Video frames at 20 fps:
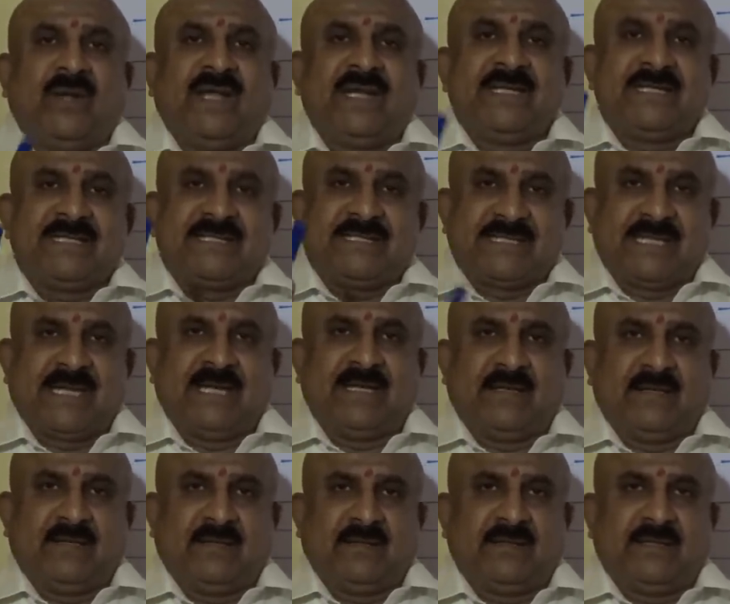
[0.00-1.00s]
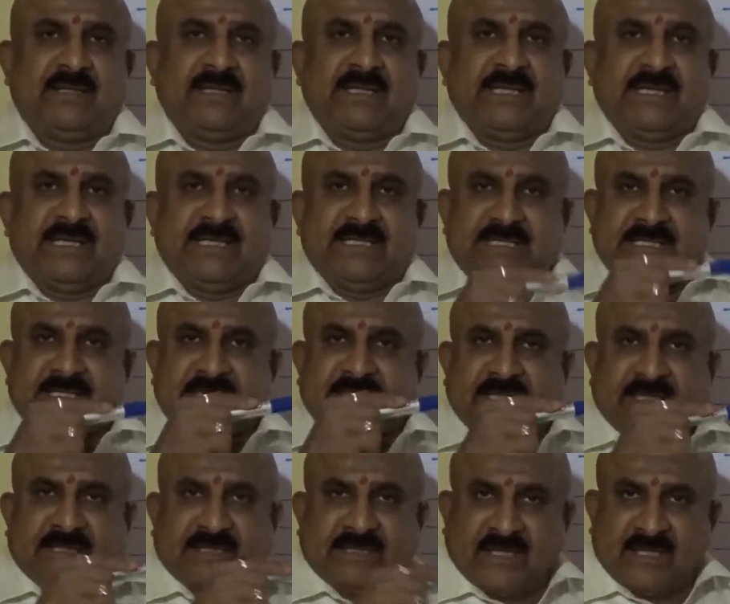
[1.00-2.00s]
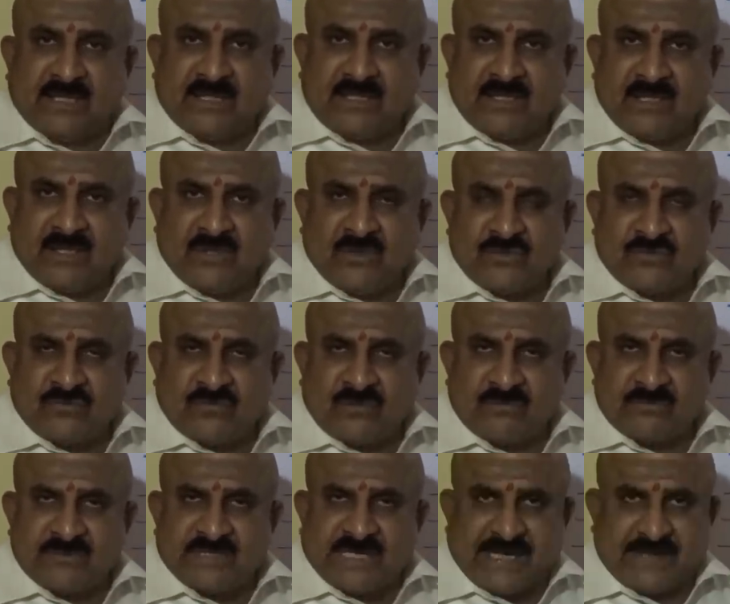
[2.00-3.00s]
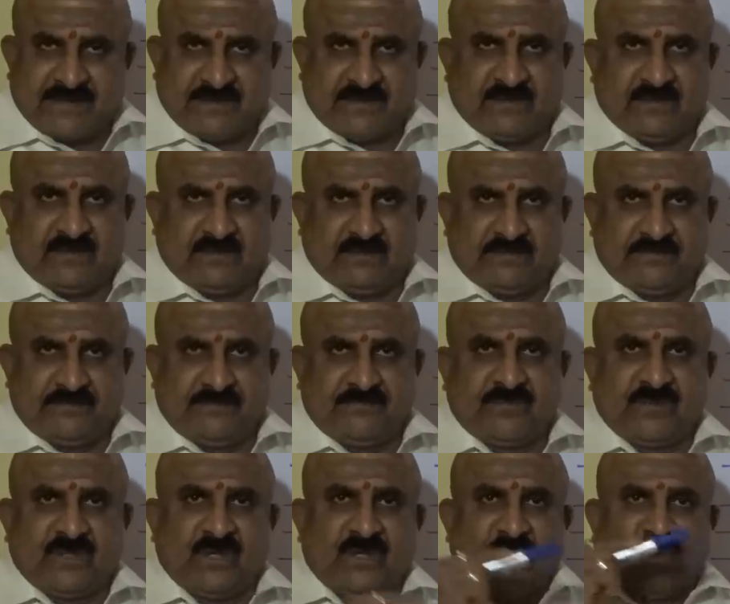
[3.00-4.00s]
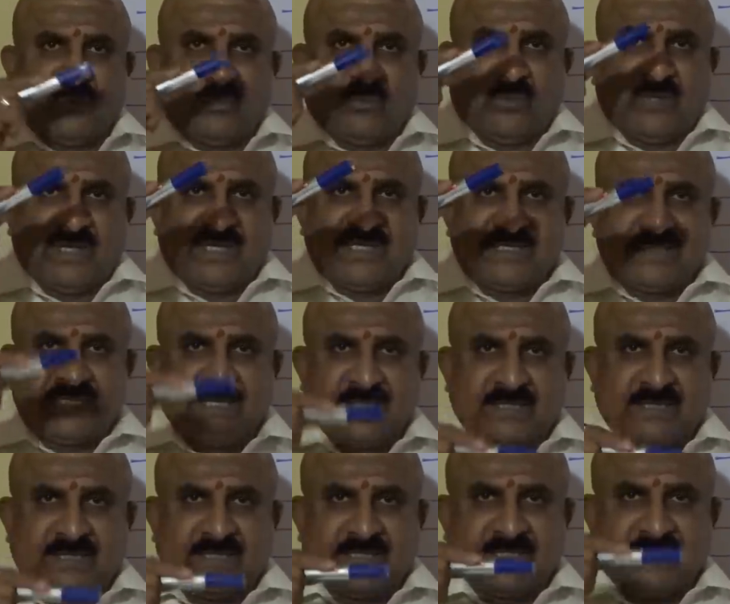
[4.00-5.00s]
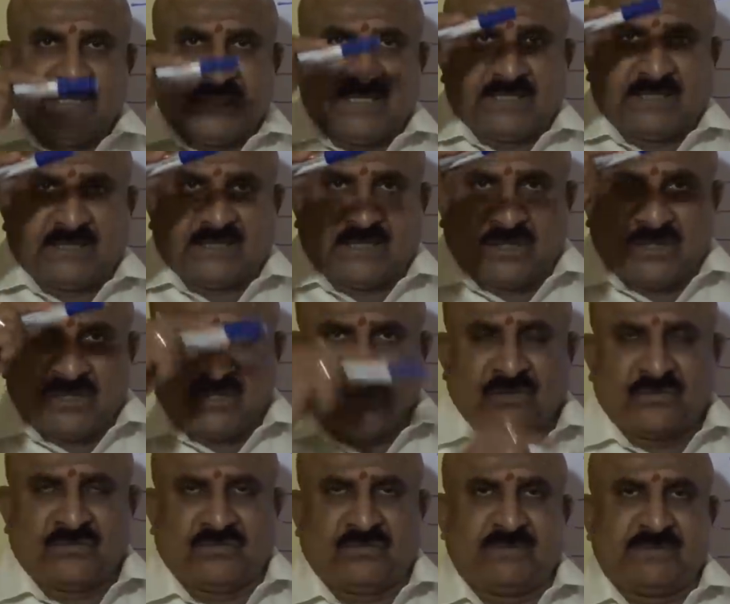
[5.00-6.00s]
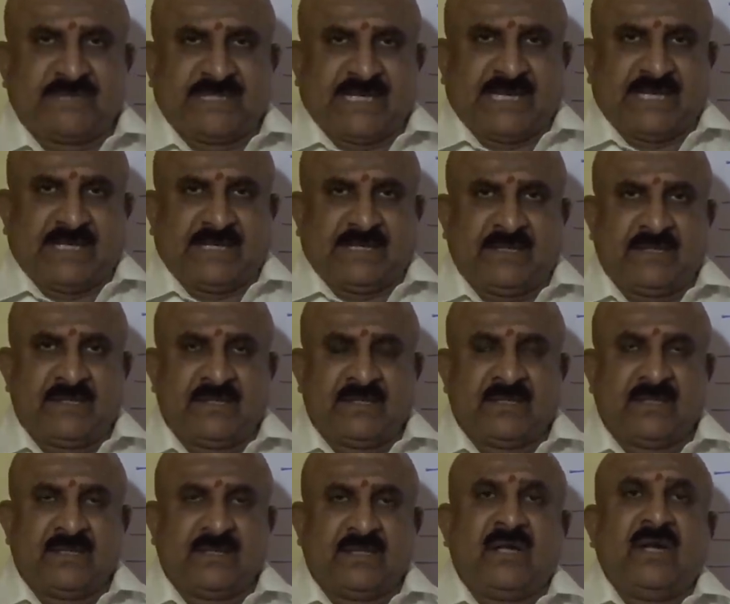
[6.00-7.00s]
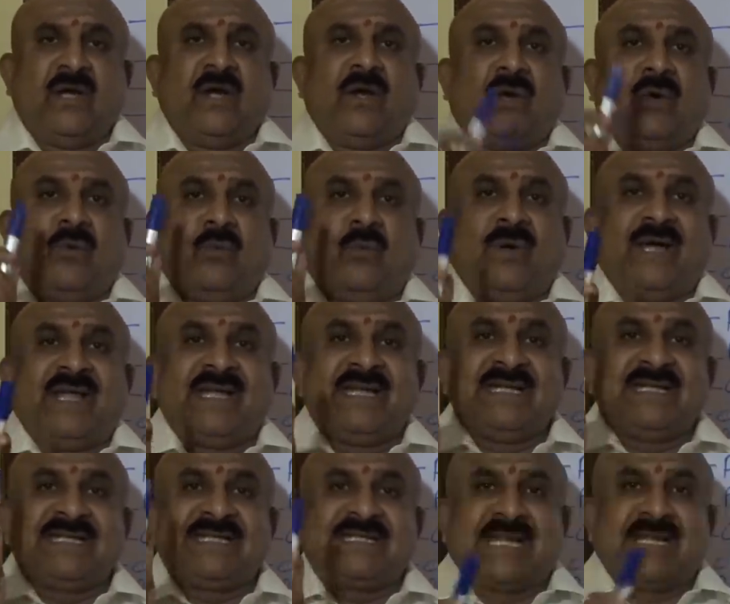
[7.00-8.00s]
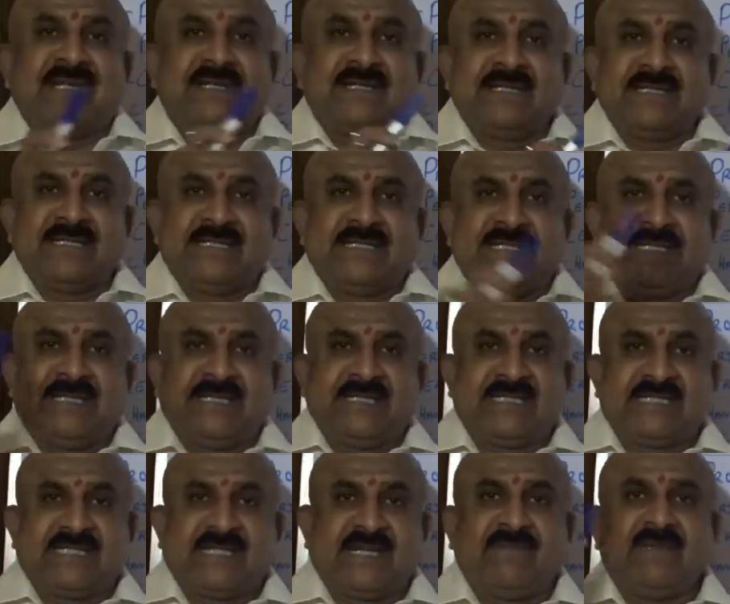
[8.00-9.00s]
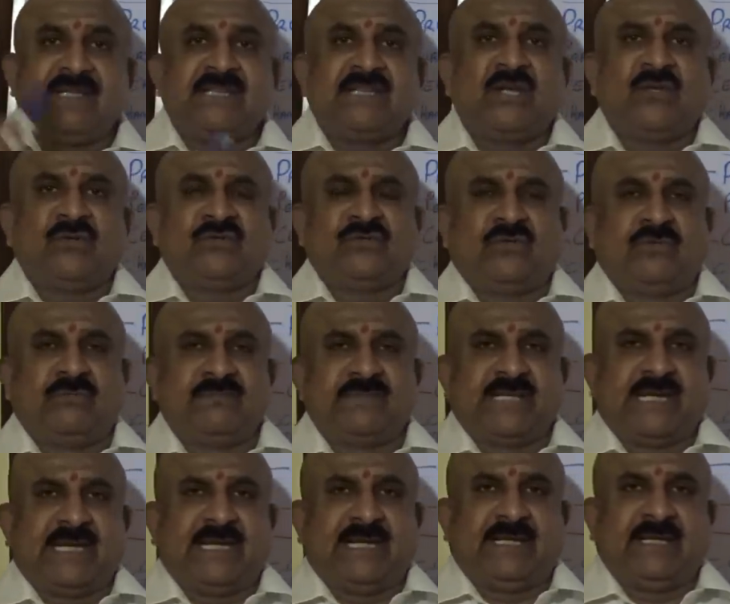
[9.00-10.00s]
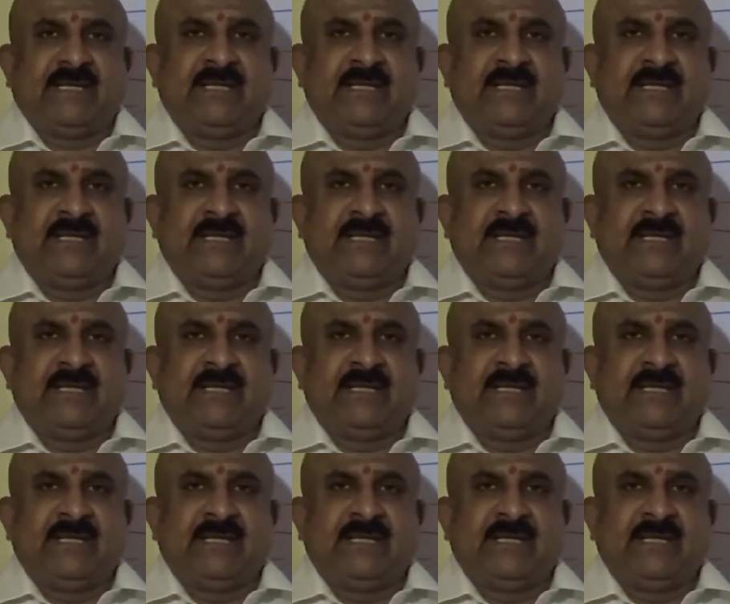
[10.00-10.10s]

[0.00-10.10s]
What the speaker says: when Sun is in the third house from Saturn, when Sun is in the seventh house from Saturn, when Sun is in the tenth house from